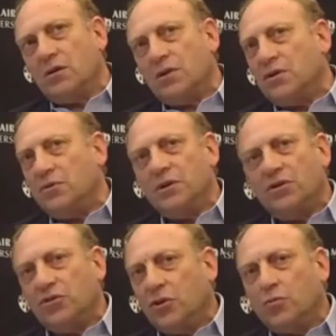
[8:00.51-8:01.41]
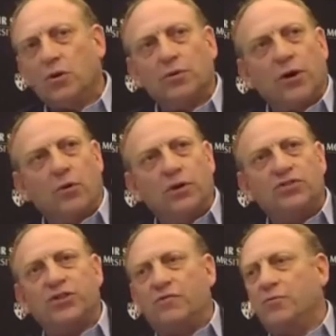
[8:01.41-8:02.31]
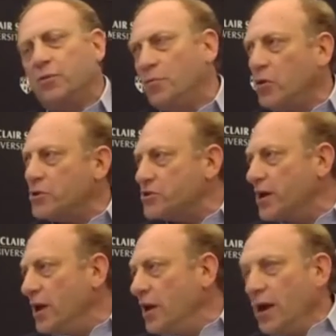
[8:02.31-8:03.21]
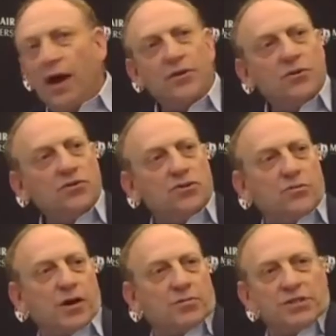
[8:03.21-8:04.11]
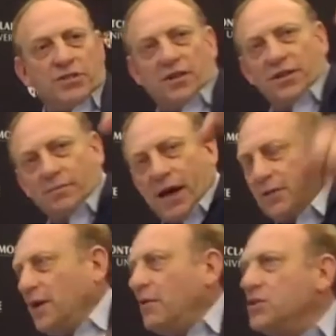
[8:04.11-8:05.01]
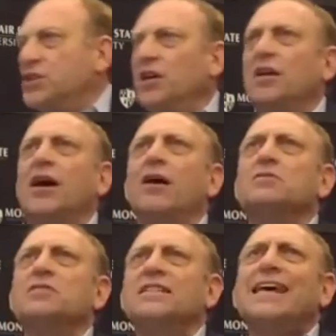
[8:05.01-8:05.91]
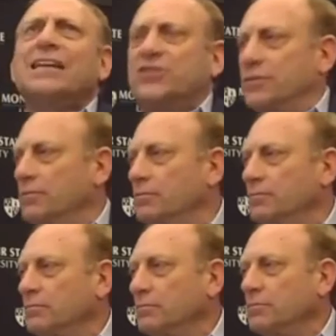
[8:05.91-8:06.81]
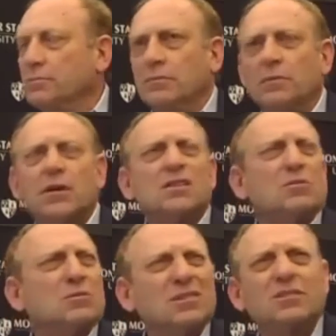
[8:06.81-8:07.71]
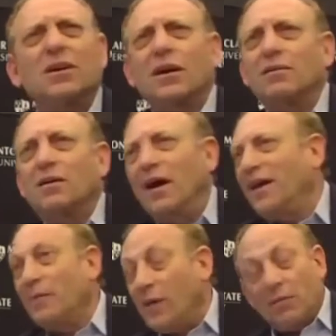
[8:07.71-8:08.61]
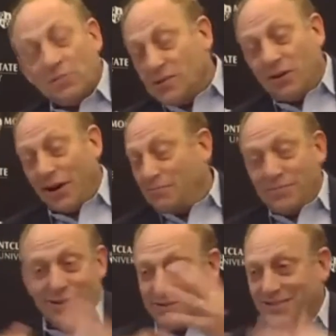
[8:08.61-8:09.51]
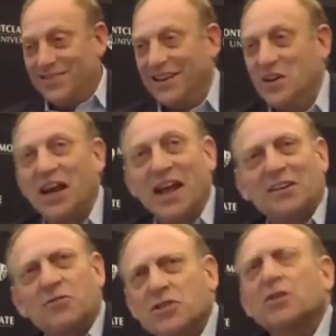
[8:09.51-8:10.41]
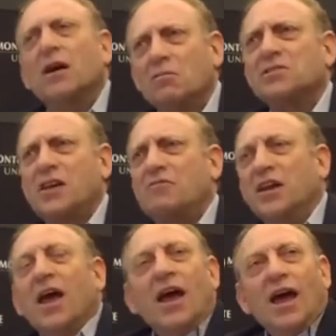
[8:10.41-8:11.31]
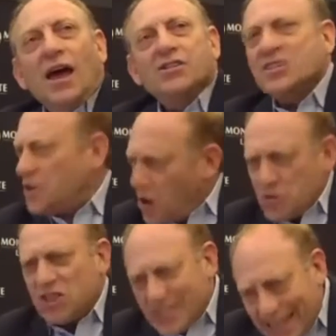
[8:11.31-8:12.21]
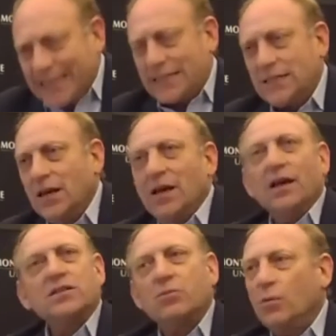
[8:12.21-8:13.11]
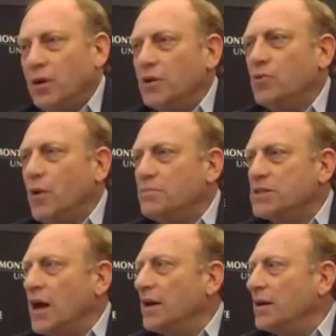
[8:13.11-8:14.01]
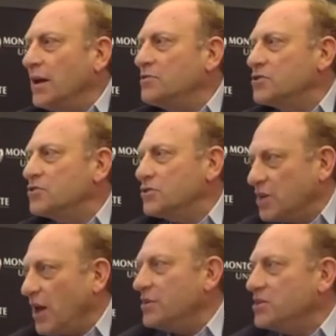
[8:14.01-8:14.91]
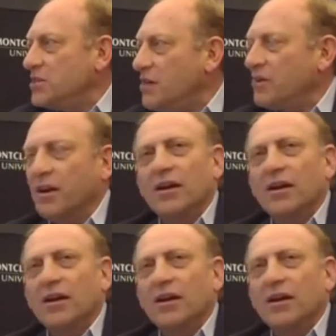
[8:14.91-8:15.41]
they're doing this good work with only 7 reporters. And their news director was sitting about there, and she yelled out, 6! And I said, I said, no, it was 7. And she said, no, 6! And I said, well, I went on your website, and I counted 7.